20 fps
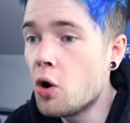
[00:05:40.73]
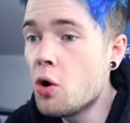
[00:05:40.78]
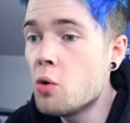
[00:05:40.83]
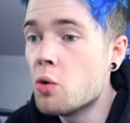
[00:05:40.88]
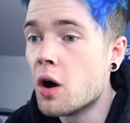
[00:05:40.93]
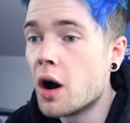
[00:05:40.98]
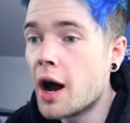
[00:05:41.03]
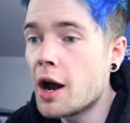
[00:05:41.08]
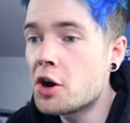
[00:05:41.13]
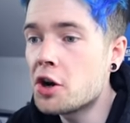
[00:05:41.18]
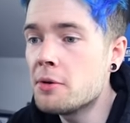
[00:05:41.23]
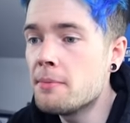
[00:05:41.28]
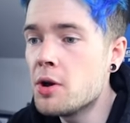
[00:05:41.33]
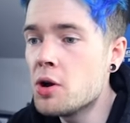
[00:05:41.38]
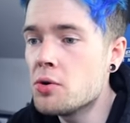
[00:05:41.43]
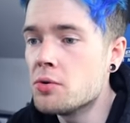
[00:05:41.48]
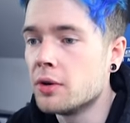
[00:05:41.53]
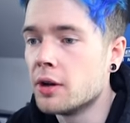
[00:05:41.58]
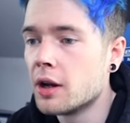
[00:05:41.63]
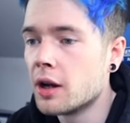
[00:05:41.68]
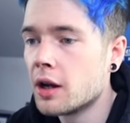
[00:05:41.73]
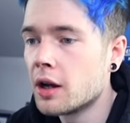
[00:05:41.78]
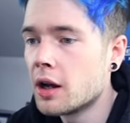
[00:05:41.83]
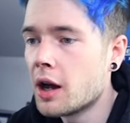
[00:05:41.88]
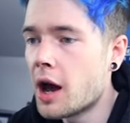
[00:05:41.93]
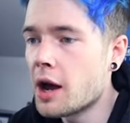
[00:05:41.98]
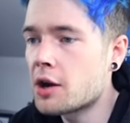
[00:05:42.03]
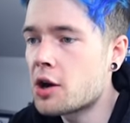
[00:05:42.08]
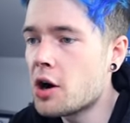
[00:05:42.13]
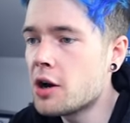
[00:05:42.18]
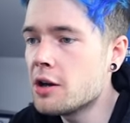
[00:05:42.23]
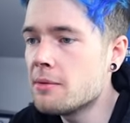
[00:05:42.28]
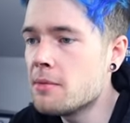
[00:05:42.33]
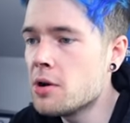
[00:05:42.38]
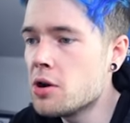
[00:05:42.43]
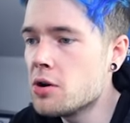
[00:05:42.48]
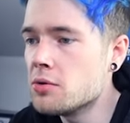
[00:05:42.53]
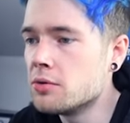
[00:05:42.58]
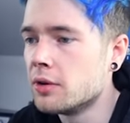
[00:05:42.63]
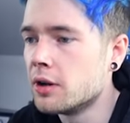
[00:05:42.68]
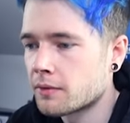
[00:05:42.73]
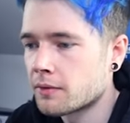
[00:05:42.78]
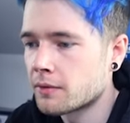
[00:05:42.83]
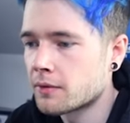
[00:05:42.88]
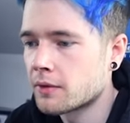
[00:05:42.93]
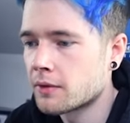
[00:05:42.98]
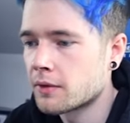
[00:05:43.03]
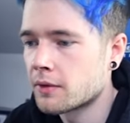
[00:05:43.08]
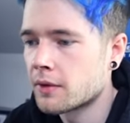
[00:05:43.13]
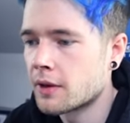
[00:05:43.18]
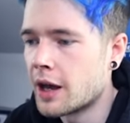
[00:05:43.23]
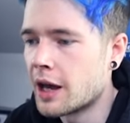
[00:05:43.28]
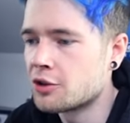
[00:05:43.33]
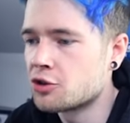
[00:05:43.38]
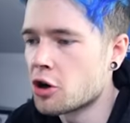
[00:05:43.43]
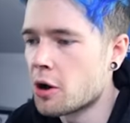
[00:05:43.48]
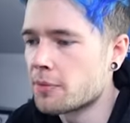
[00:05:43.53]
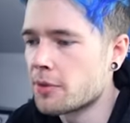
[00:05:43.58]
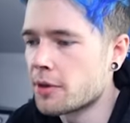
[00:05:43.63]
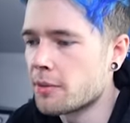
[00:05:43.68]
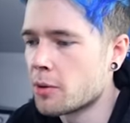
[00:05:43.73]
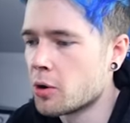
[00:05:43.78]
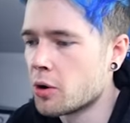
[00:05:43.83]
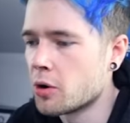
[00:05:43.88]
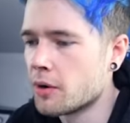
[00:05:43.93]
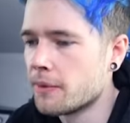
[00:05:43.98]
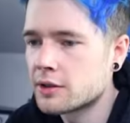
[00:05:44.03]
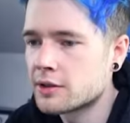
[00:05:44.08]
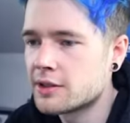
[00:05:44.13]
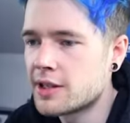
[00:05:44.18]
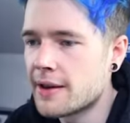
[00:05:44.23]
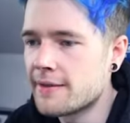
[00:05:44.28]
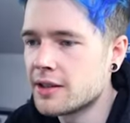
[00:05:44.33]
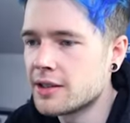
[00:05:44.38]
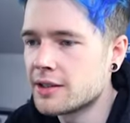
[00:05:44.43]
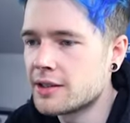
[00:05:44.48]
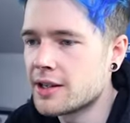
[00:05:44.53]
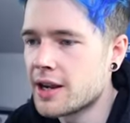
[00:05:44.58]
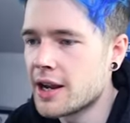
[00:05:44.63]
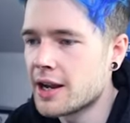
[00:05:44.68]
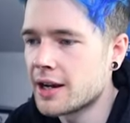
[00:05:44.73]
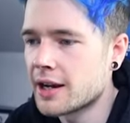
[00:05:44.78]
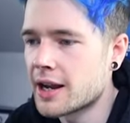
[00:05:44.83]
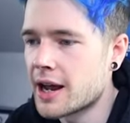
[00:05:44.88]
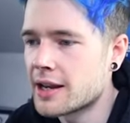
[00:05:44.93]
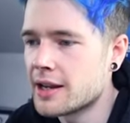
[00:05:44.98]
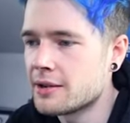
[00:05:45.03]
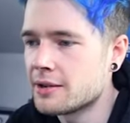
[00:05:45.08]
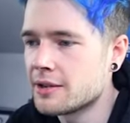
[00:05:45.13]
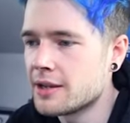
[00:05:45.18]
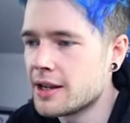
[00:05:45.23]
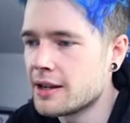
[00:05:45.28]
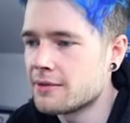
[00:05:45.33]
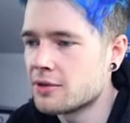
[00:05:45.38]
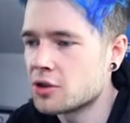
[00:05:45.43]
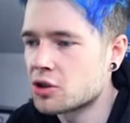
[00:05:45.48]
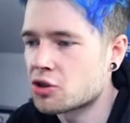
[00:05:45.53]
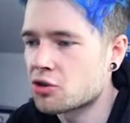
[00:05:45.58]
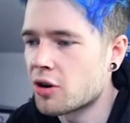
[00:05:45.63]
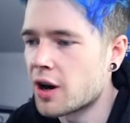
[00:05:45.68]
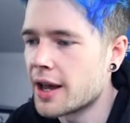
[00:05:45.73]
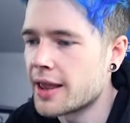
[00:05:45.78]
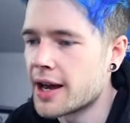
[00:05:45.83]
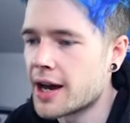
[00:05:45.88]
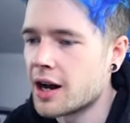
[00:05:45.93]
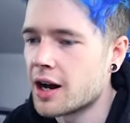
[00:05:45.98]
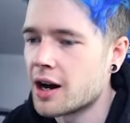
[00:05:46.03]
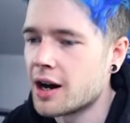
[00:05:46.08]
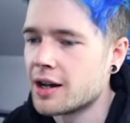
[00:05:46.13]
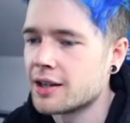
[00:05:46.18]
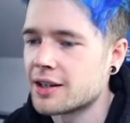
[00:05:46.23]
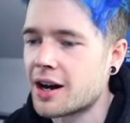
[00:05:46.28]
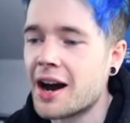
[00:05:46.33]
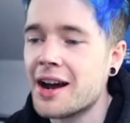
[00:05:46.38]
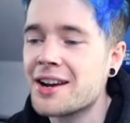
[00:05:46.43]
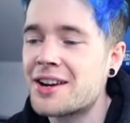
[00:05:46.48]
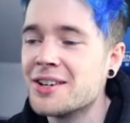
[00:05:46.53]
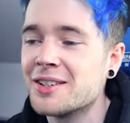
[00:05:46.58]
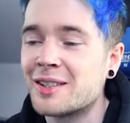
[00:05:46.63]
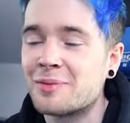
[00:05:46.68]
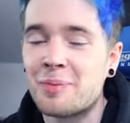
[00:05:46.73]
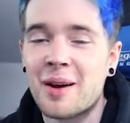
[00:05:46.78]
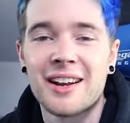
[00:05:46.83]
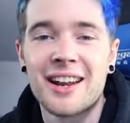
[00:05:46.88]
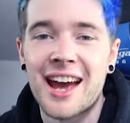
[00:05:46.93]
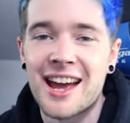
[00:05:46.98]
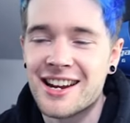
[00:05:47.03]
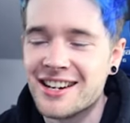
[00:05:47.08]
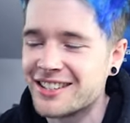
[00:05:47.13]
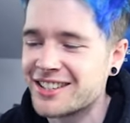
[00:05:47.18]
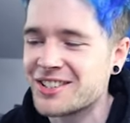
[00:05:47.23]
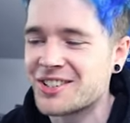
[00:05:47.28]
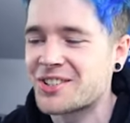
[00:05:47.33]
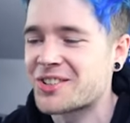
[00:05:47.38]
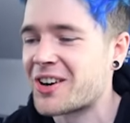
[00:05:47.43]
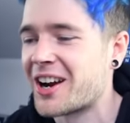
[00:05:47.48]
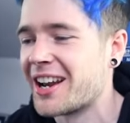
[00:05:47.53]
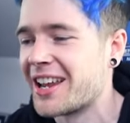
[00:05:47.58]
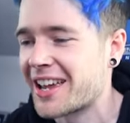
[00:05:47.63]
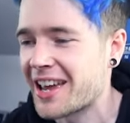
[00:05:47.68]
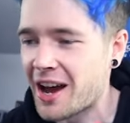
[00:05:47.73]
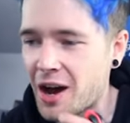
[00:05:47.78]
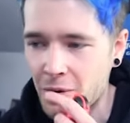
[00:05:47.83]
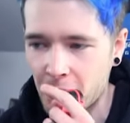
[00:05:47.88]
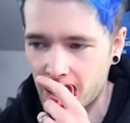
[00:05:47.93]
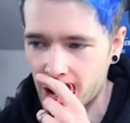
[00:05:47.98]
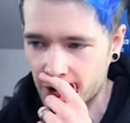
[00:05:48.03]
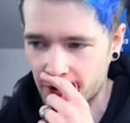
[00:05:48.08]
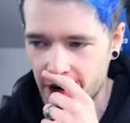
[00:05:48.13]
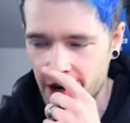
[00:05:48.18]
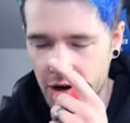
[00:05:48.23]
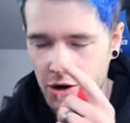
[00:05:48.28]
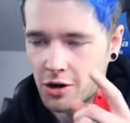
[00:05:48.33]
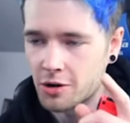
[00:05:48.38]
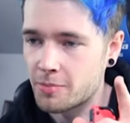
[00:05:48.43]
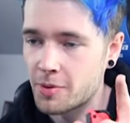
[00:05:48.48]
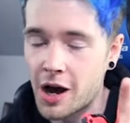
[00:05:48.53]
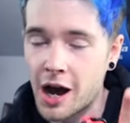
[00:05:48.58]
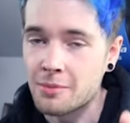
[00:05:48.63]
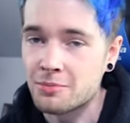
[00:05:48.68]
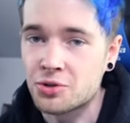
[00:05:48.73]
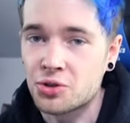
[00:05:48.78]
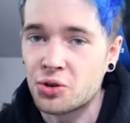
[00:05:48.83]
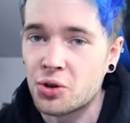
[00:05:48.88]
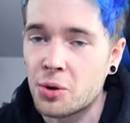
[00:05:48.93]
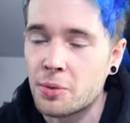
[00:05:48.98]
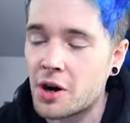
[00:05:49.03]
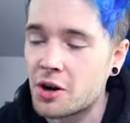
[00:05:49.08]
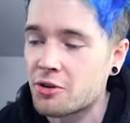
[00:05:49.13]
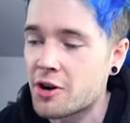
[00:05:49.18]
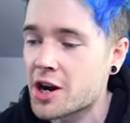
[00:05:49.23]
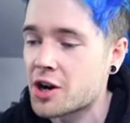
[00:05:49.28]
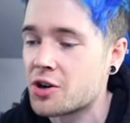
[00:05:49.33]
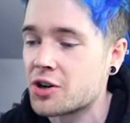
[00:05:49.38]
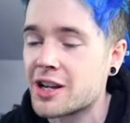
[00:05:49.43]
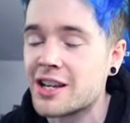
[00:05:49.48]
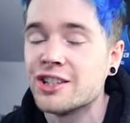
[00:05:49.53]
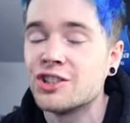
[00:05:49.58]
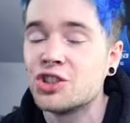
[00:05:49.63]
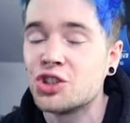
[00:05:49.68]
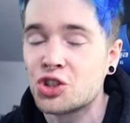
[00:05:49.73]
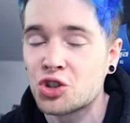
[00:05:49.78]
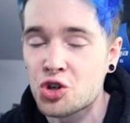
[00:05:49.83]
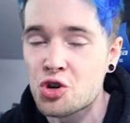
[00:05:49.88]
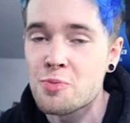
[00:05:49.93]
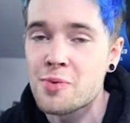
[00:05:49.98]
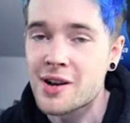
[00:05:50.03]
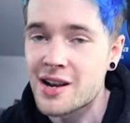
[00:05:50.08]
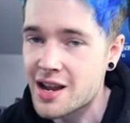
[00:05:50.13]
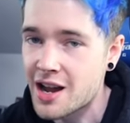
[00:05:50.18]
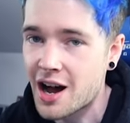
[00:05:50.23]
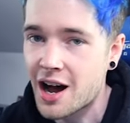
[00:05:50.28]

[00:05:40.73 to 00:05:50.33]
oh, I got a moon. I got a moon. I dropped the ball. 17, and I didn't even try that hard. I could spend ages trying to get a world record, but I'm sure the world record is stupidly